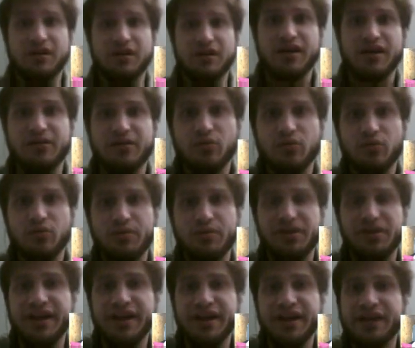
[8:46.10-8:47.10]
We're
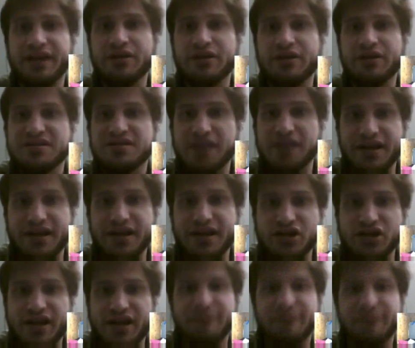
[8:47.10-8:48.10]
playing on a side
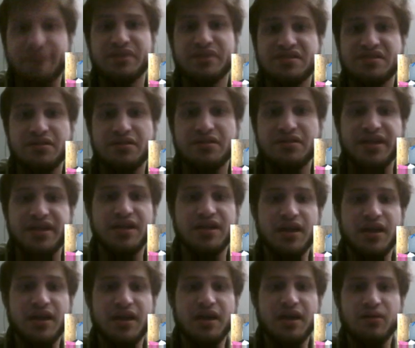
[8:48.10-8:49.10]
chain, basically.
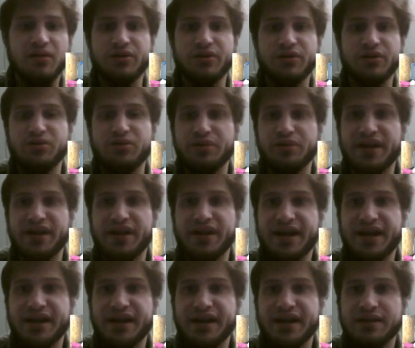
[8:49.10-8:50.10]
When you
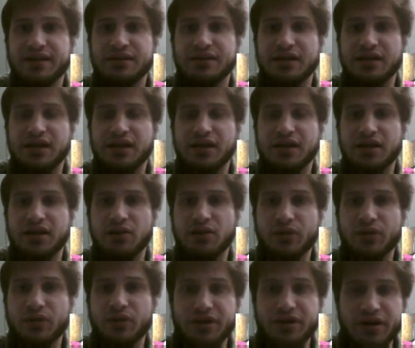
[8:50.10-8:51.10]
play,
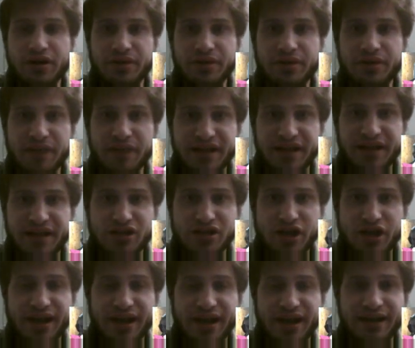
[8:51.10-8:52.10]
when you're on the main
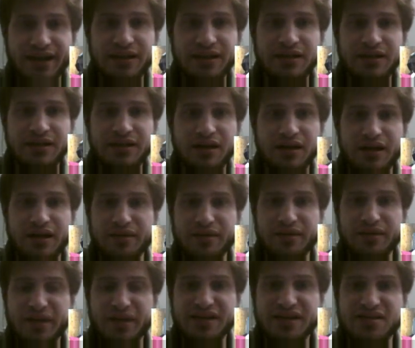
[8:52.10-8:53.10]
chain, the
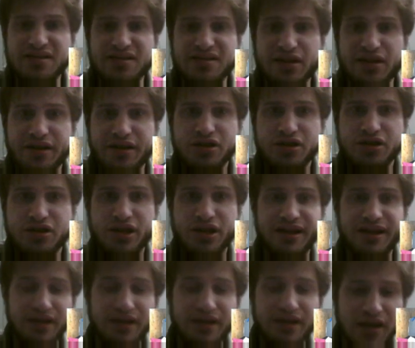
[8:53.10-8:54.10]
main Xayah
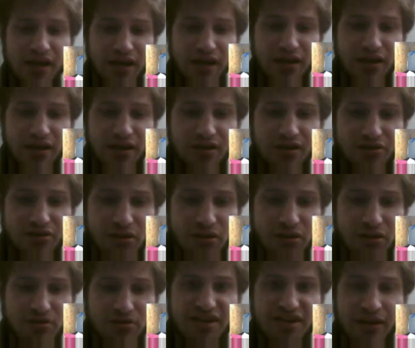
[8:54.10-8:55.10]
chain, you
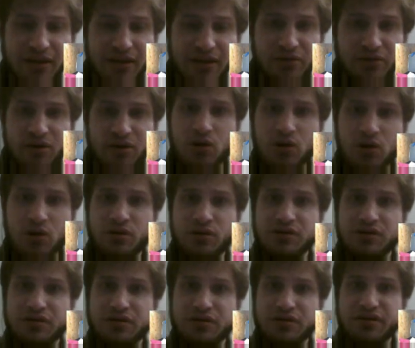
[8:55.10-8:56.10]
don't download
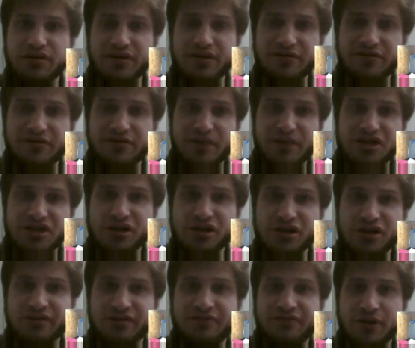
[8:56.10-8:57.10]
the
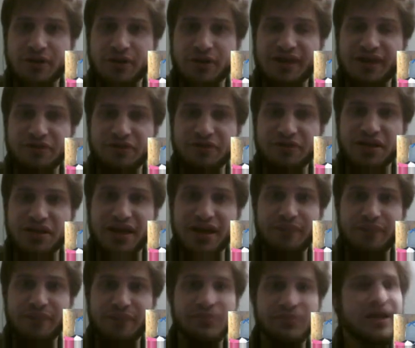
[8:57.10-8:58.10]
information for every game,
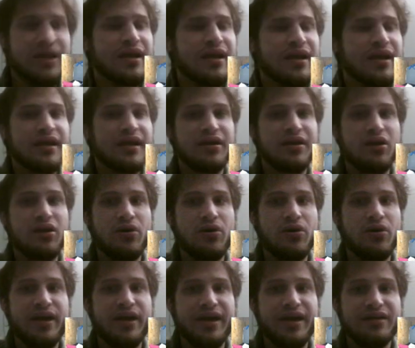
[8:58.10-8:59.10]

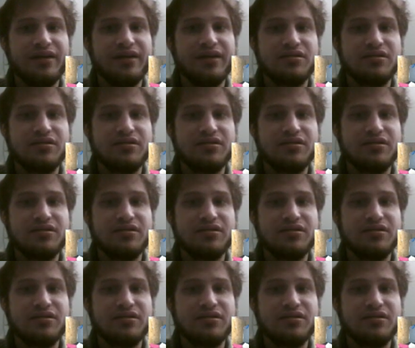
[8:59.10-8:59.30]
and